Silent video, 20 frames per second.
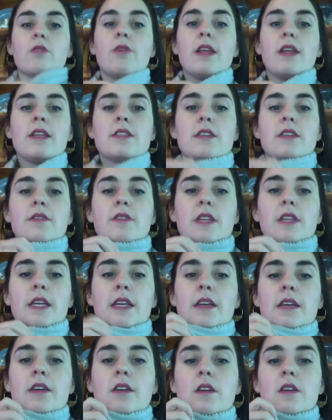
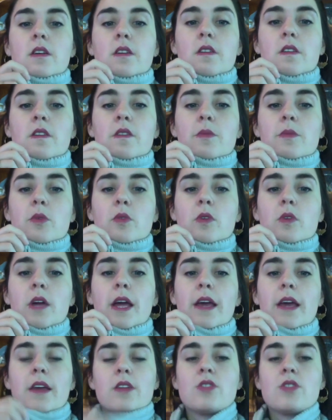relatively small
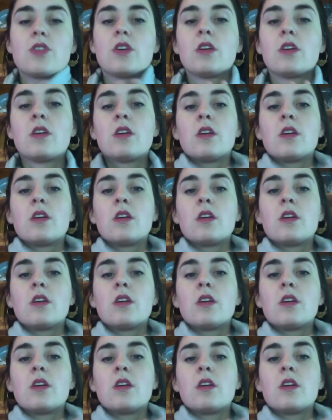gauge.